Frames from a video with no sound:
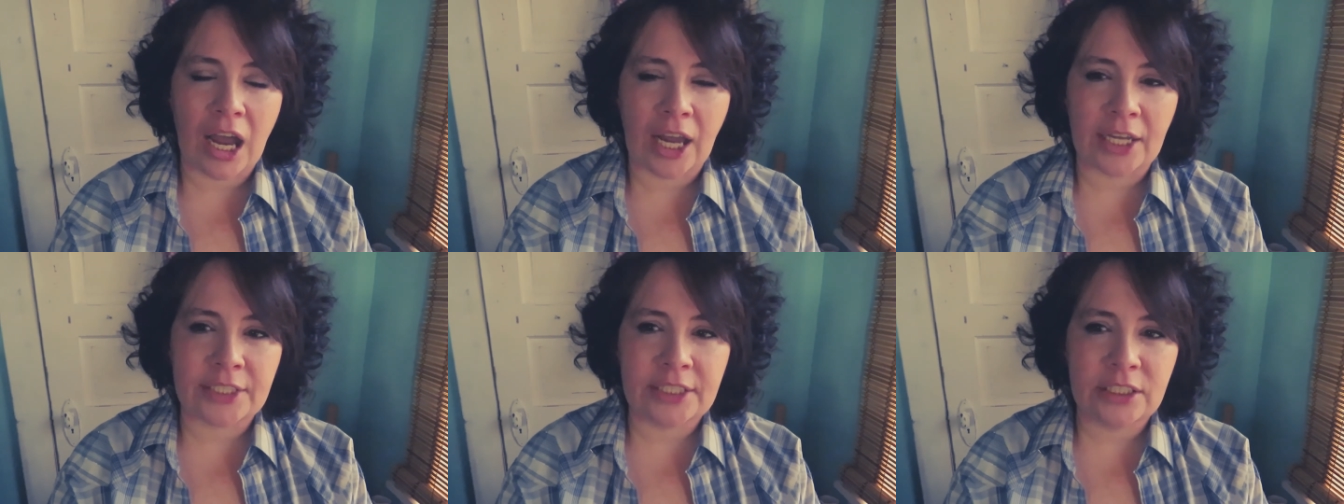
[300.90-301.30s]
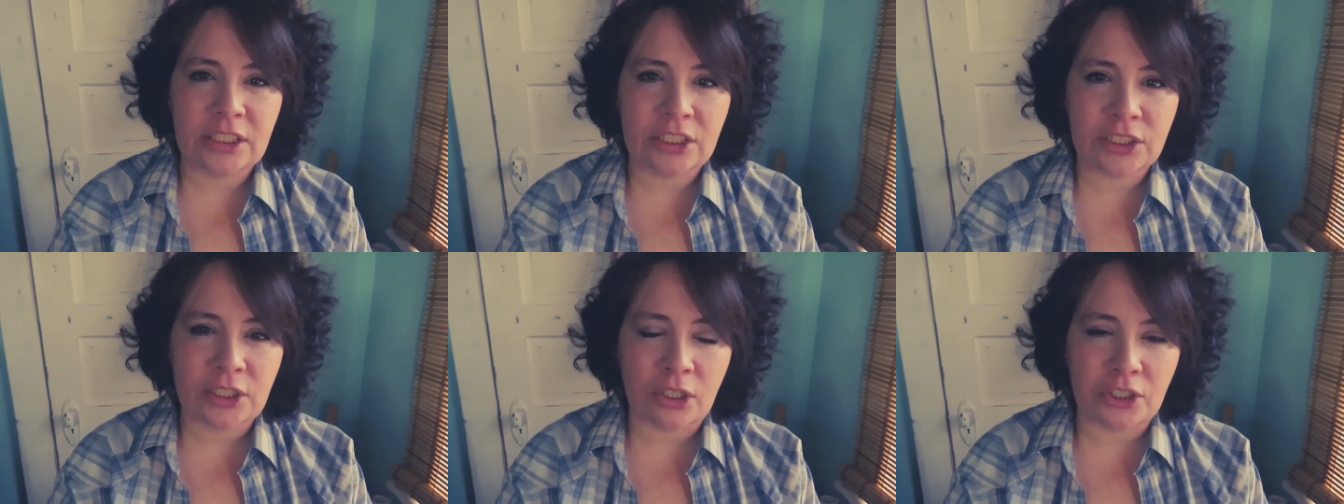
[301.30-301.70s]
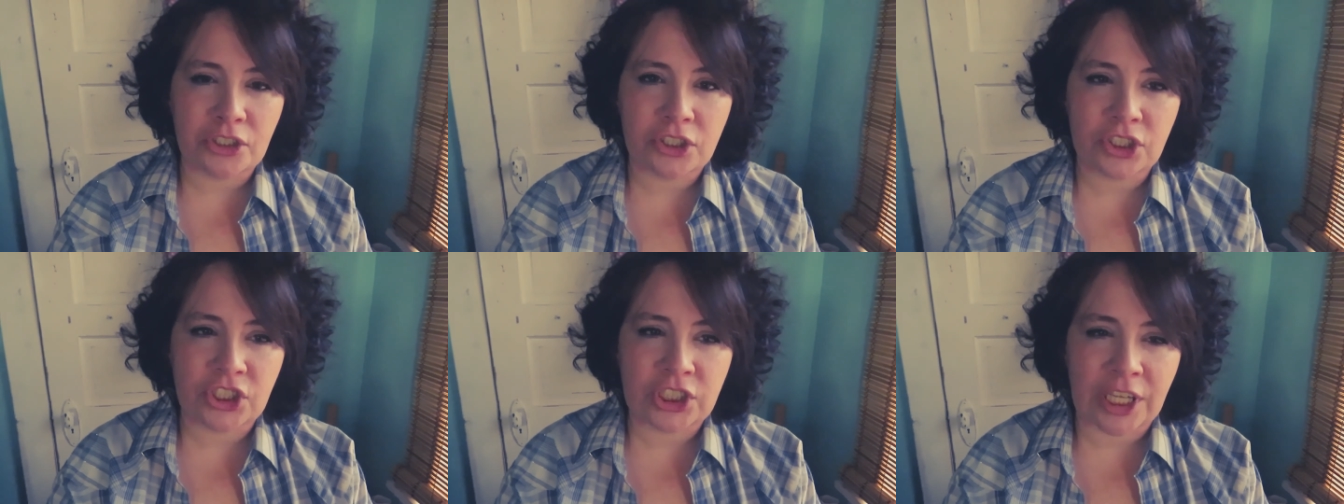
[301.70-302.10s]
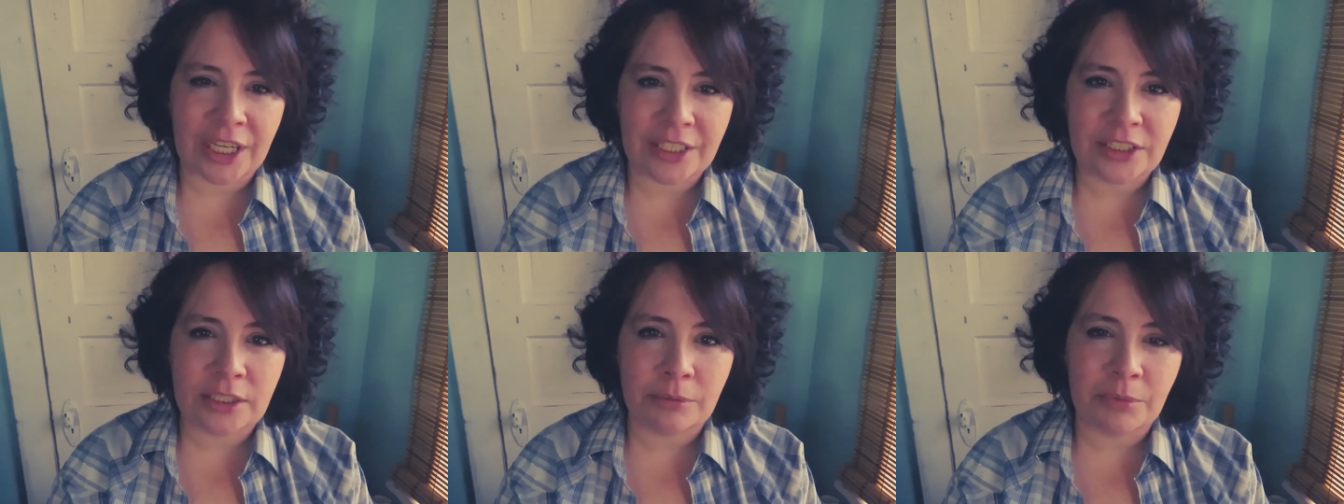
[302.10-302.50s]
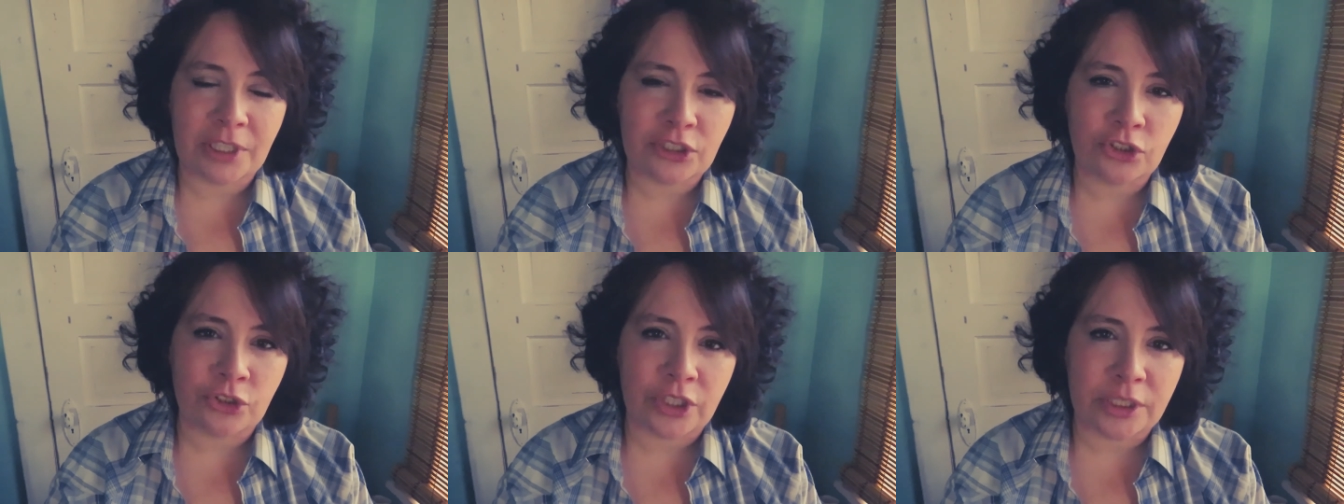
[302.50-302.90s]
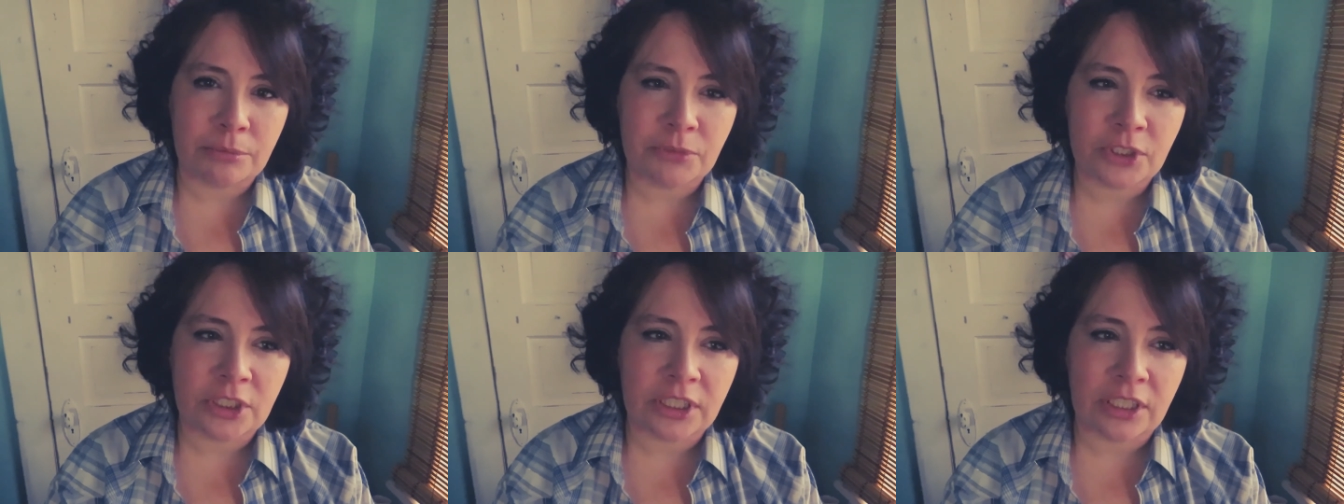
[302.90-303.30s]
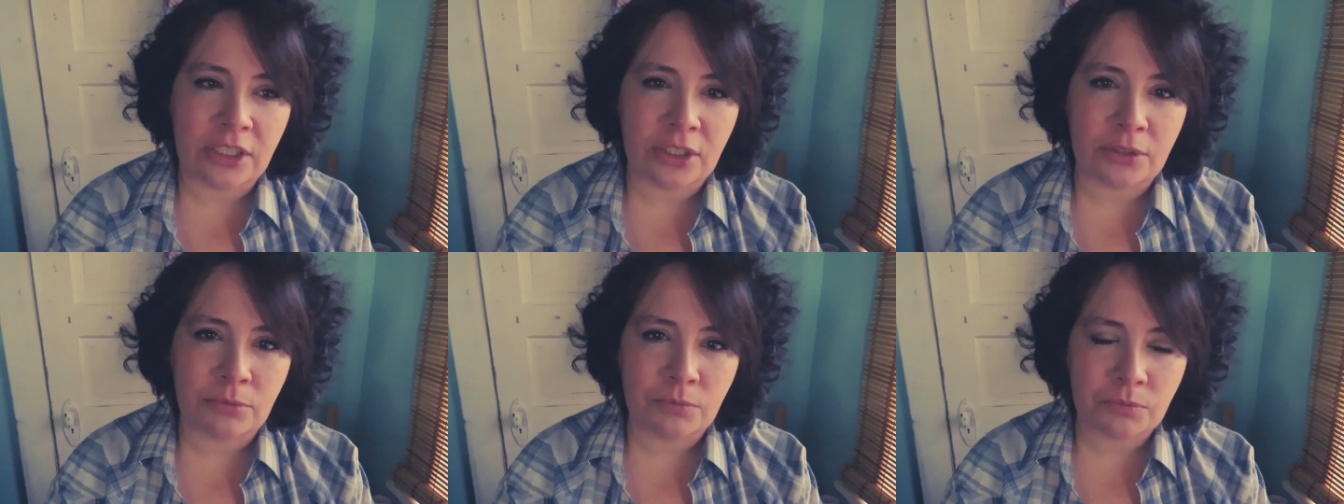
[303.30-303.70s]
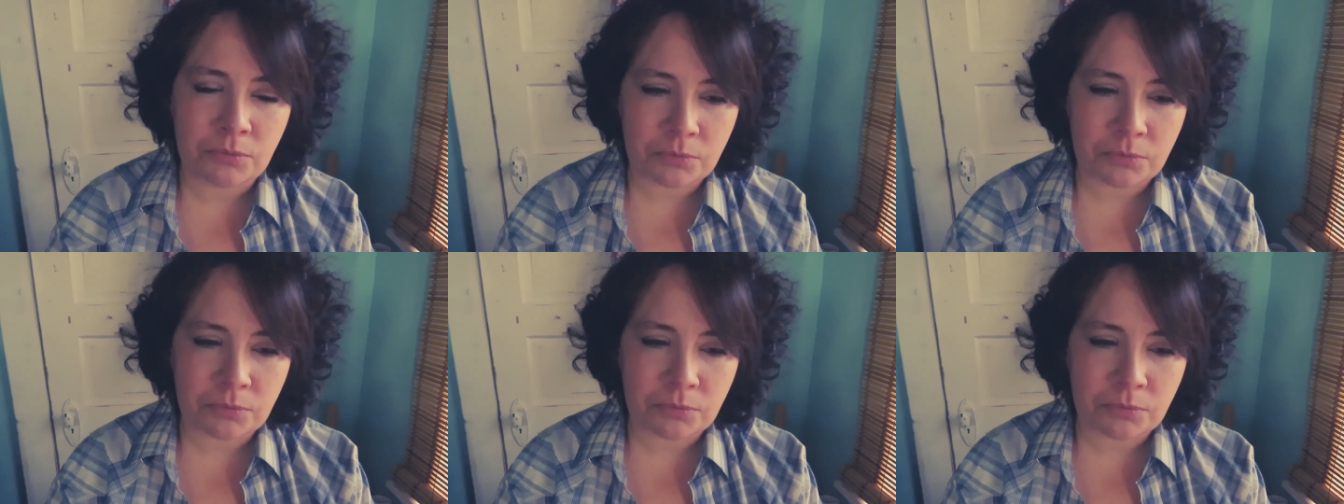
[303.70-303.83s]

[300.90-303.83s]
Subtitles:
I need to start chasing my dreams again.